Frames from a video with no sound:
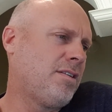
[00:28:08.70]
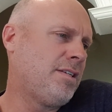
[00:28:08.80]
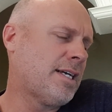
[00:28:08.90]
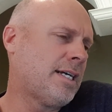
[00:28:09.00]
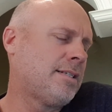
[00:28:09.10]

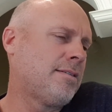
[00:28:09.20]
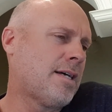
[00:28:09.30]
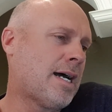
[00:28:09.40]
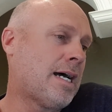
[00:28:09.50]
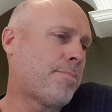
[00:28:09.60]
Jan
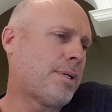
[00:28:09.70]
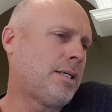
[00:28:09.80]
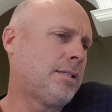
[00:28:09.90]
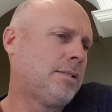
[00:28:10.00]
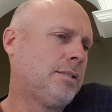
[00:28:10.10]

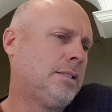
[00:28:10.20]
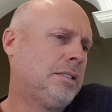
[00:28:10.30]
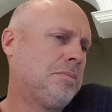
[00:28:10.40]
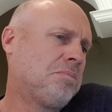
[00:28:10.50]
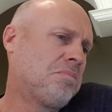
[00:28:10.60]
Arpa.
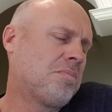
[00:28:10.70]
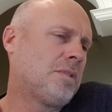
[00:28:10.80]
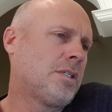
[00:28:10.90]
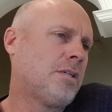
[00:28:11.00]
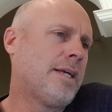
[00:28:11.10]

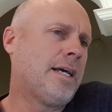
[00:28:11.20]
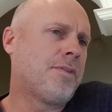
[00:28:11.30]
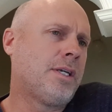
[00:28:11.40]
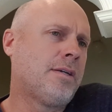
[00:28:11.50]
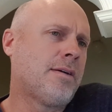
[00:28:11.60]
Out
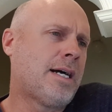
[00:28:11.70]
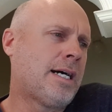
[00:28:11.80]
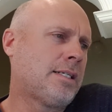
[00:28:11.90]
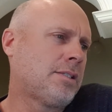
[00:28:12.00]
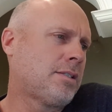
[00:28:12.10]
there
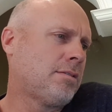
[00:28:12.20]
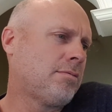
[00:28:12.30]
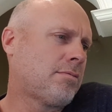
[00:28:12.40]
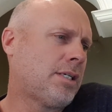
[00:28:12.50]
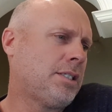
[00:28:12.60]
artist,
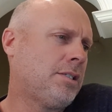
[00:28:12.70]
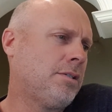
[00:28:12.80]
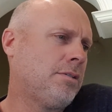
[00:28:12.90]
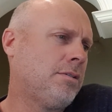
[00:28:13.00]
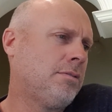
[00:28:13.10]
crazy
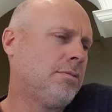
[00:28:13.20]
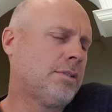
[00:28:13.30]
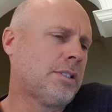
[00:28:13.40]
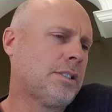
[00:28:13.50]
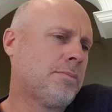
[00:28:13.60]
dude,
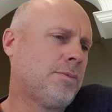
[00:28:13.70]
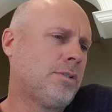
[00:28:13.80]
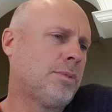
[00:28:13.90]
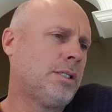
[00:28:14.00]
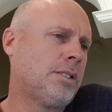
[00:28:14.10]
who's
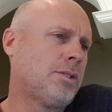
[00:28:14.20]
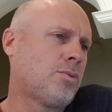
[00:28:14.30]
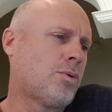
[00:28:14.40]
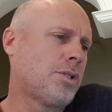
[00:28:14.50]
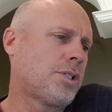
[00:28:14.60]
made this
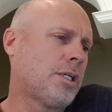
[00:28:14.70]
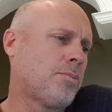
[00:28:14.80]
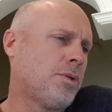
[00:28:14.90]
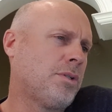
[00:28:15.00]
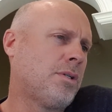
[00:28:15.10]
watch
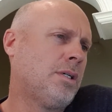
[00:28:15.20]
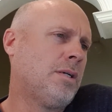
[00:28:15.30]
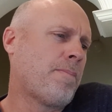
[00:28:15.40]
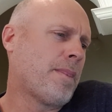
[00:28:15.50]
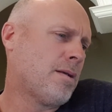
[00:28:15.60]
up with
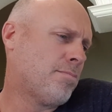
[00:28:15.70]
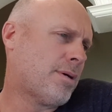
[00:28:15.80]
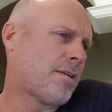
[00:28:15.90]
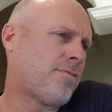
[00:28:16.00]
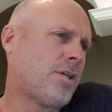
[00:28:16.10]

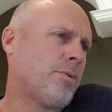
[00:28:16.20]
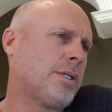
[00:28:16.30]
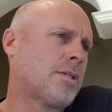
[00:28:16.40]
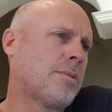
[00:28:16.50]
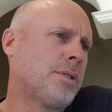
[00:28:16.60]
butterfly
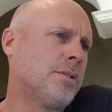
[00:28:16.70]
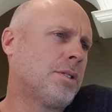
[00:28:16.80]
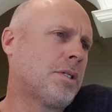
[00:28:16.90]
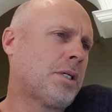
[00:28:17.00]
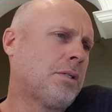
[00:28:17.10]
wings or something on the
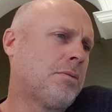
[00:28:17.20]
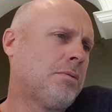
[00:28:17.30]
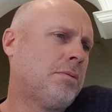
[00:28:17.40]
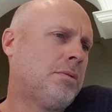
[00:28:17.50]
dial.